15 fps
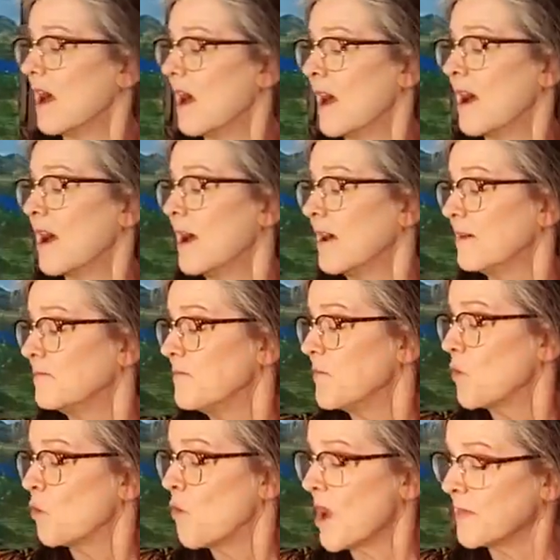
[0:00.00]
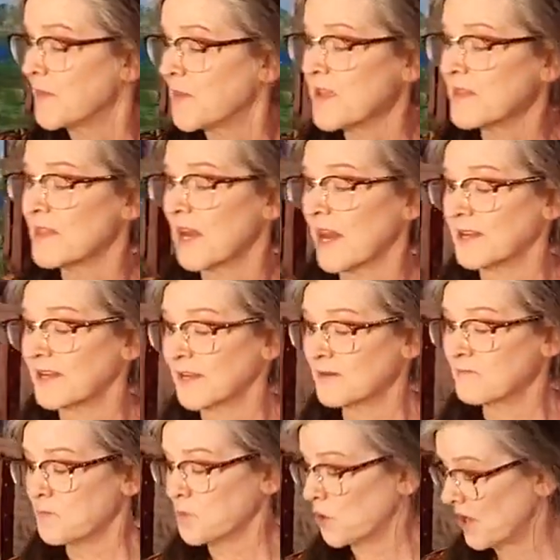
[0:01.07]
One thing that I
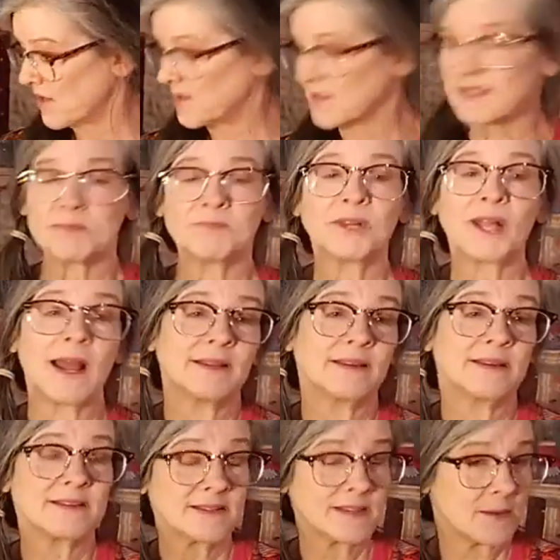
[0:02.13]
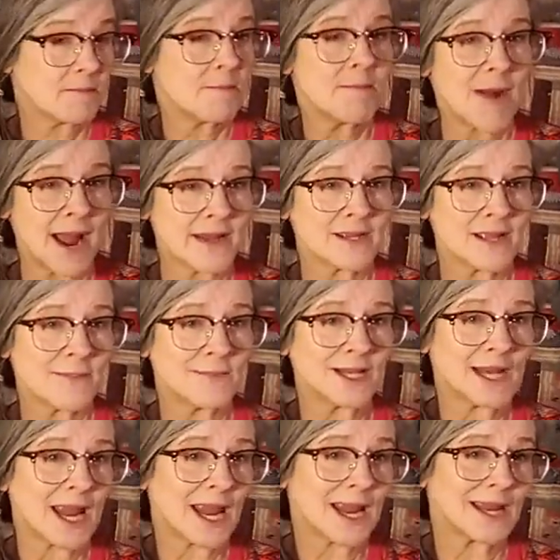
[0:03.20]
didn't put on the supply list that might come in
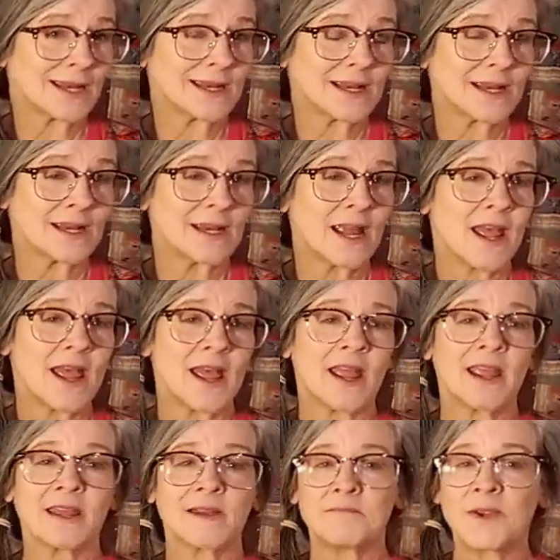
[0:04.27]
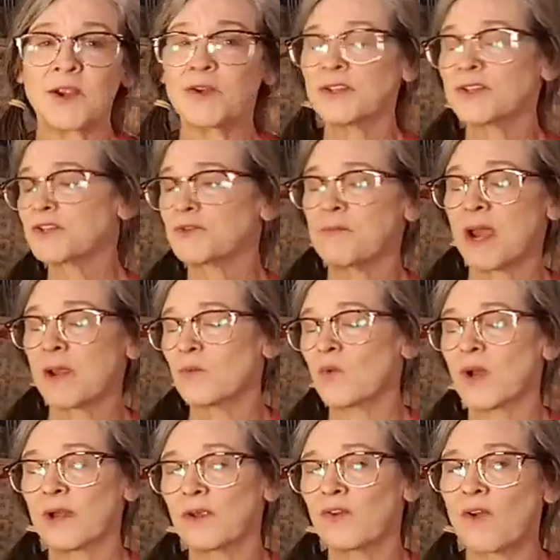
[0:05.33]
handy, and parents, you might
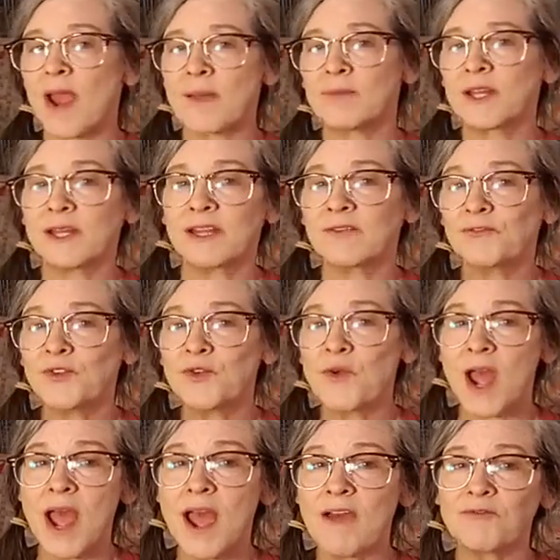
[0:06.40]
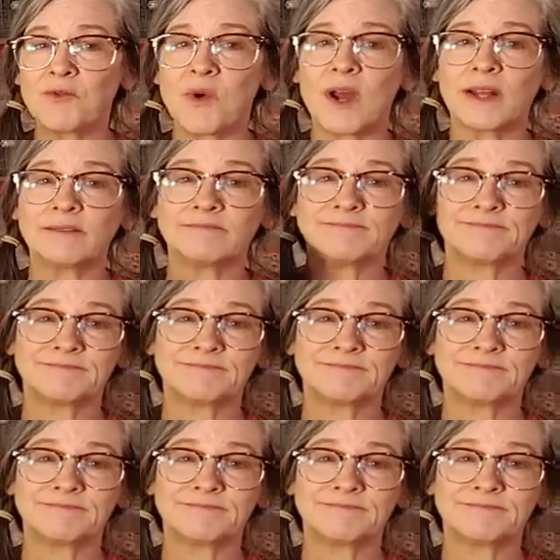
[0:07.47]
want to grab it if you have one.